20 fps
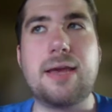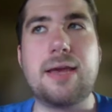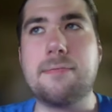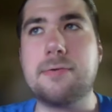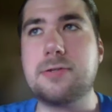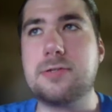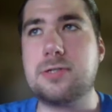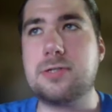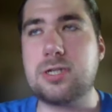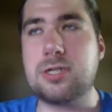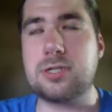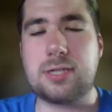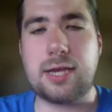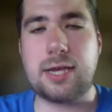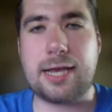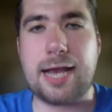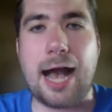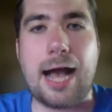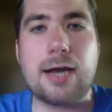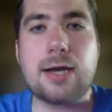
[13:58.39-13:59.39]
it was just a
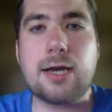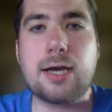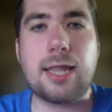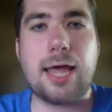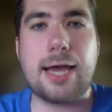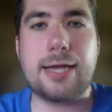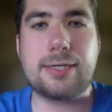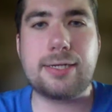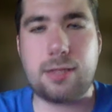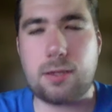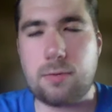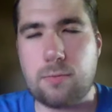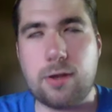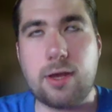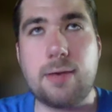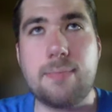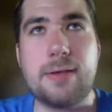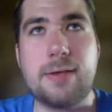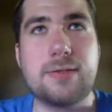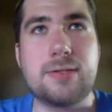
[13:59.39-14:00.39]
conga line to the
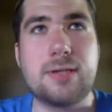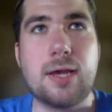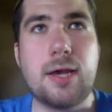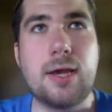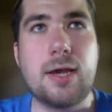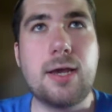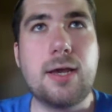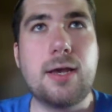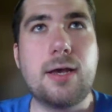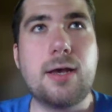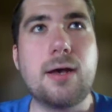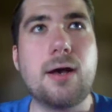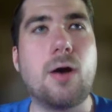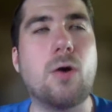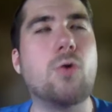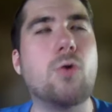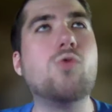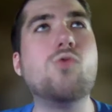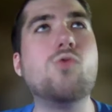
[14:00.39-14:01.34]
rim is, who